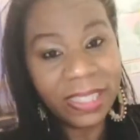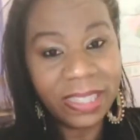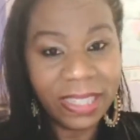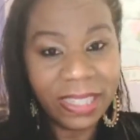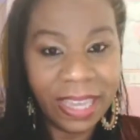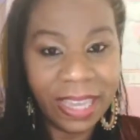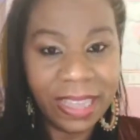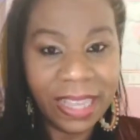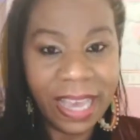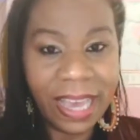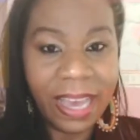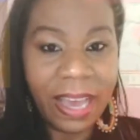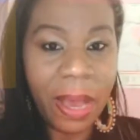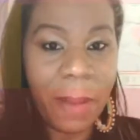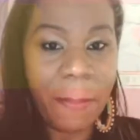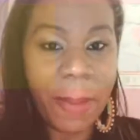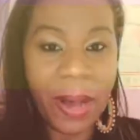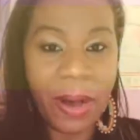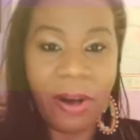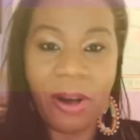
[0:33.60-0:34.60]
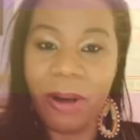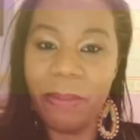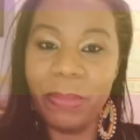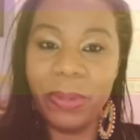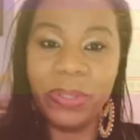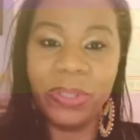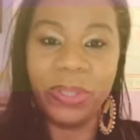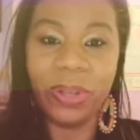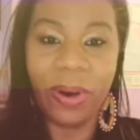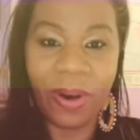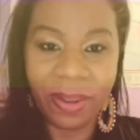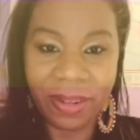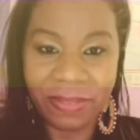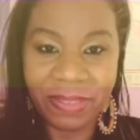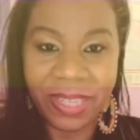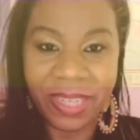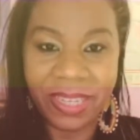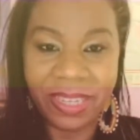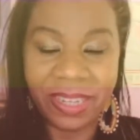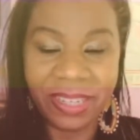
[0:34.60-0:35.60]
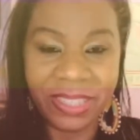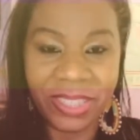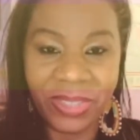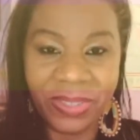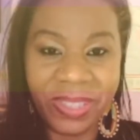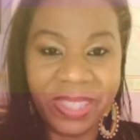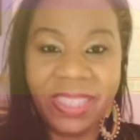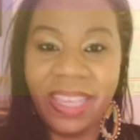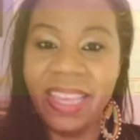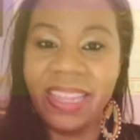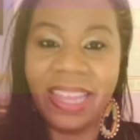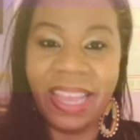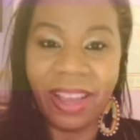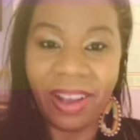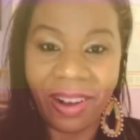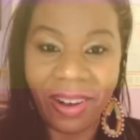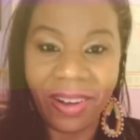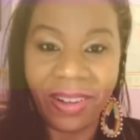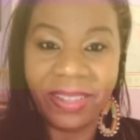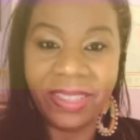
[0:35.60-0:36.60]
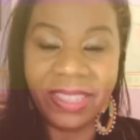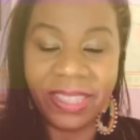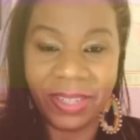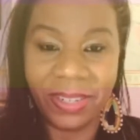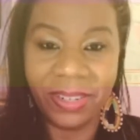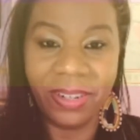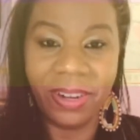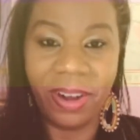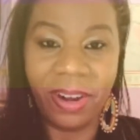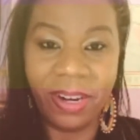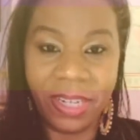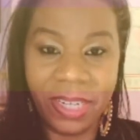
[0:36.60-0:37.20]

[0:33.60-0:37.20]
say that about almost all of the countries, and they all are